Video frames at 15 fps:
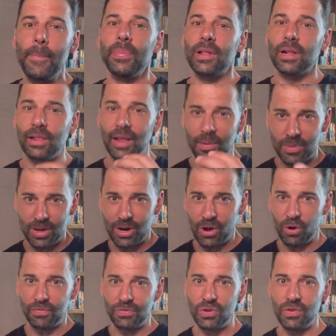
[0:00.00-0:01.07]
Let me know
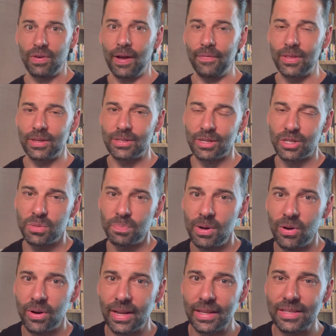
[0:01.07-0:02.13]
if you've had this
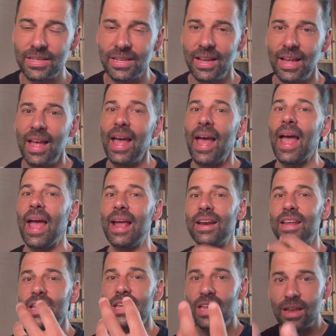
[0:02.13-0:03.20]
experience. And
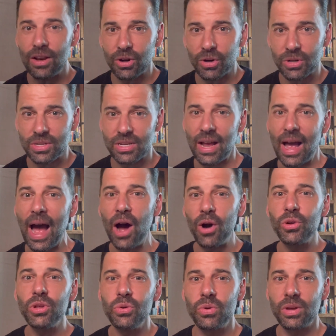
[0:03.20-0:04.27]
here's how
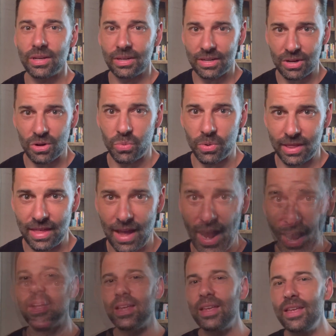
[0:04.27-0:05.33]
you can deal with that.
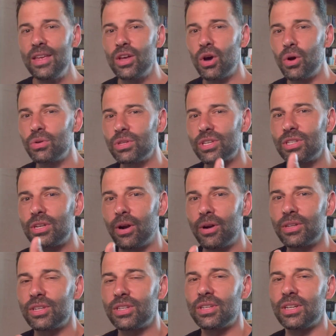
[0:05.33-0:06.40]
The ego
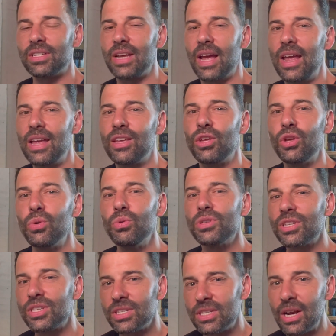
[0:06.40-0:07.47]
starts to take you
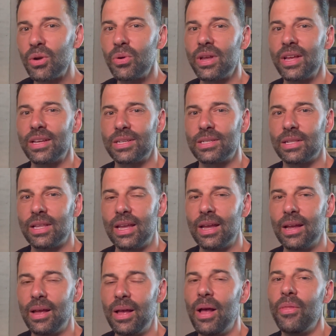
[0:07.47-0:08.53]

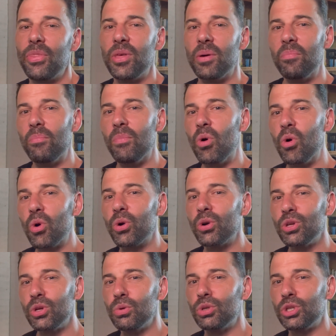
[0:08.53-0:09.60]
seriously the more
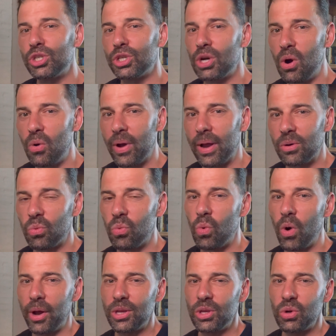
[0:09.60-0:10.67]
you show it
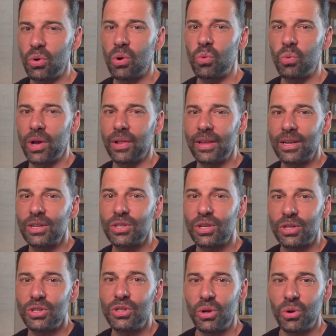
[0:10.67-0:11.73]
what you're willing to
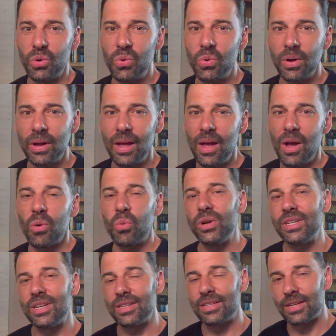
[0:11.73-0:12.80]
do,
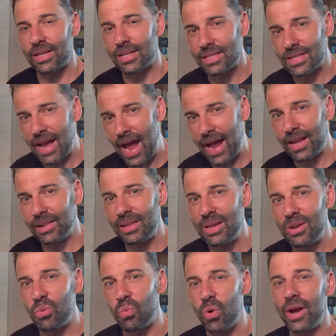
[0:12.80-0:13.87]
which is exactly
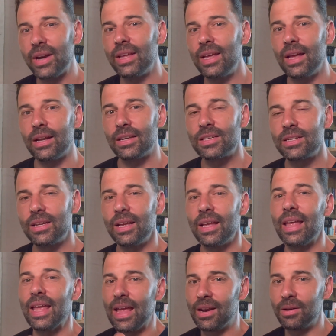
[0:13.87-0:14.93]
what it,
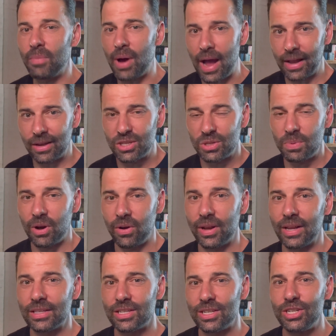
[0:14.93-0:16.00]
in my
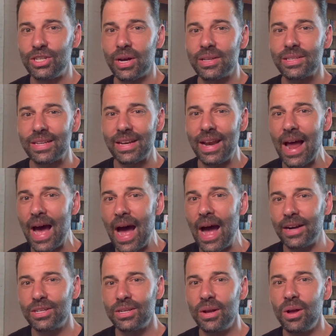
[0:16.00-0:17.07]
experience, does
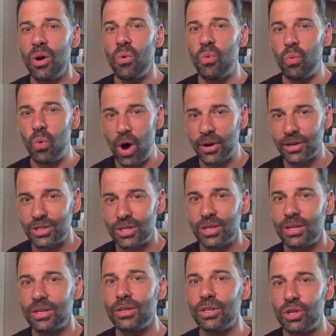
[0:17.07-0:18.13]
not want
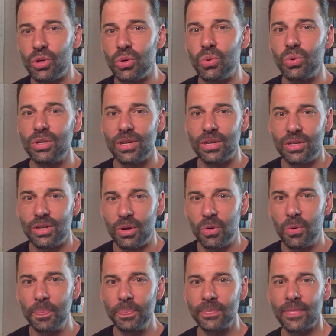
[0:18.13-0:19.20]
you to do.
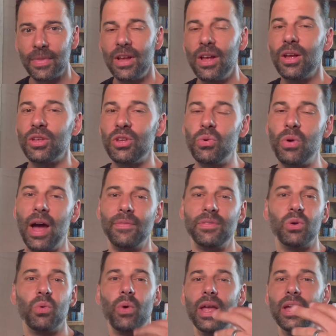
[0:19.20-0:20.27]
You have to
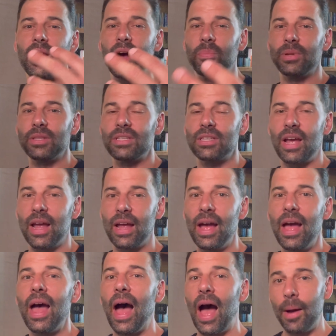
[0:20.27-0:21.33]
wake up and say,
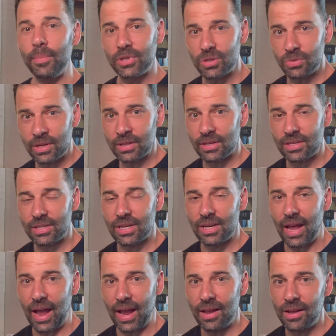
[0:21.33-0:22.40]
I'm doing this
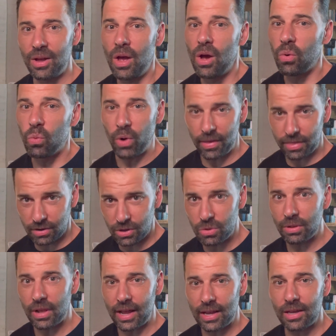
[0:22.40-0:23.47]
today, whether you
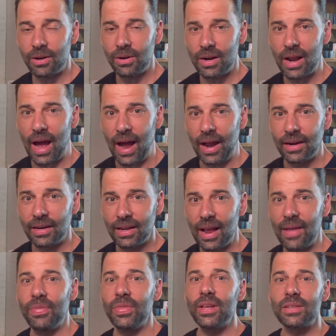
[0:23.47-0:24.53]
like it or not,
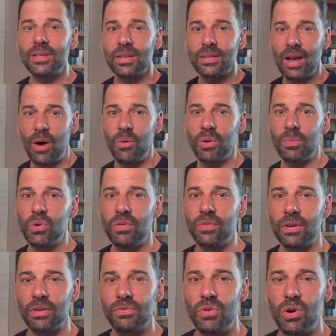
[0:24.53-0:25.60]
and this is how we're
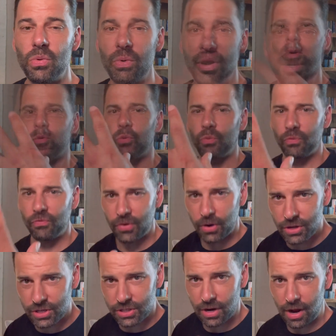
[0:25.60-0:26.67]
moving forward.
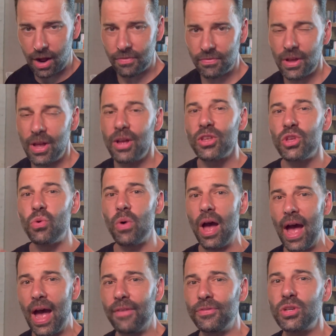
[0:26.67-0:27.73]
First off, You
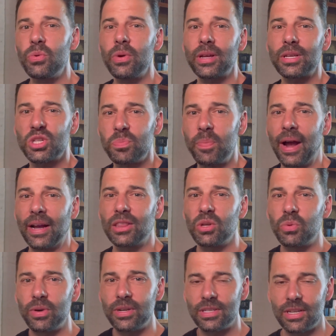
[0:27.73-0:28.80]
have to expect the
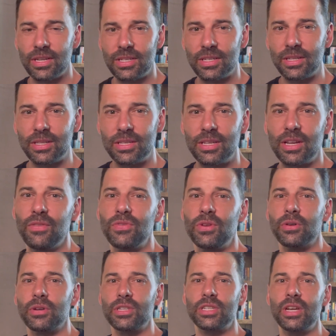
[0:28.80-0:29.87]
resistance. If
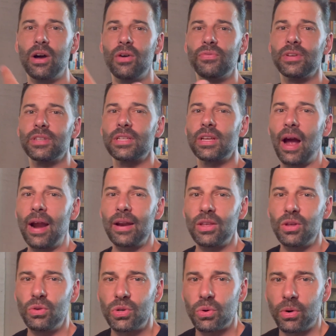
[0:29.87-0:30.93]
your self is guiding
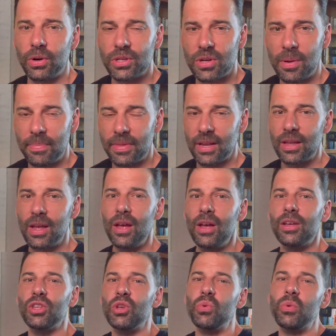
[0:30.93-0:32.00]
you towards something
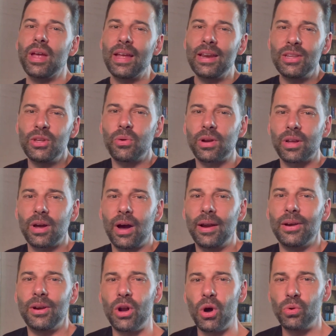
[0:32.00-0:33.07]
you in your
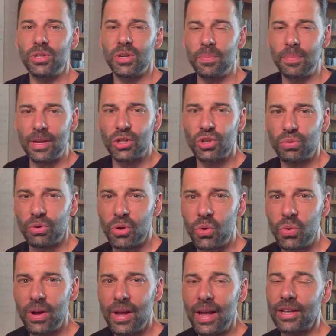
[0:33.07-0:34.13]
gut know to be
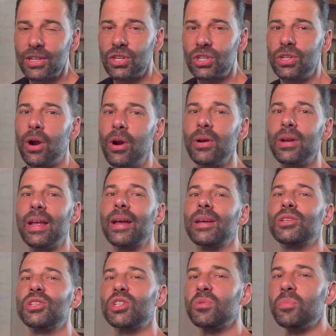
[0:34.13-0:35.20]
true, start
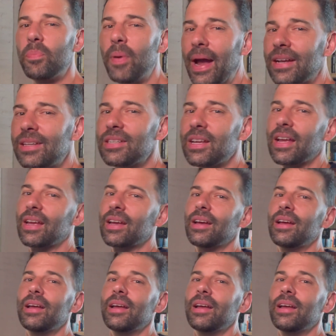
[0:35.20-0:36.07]
expecting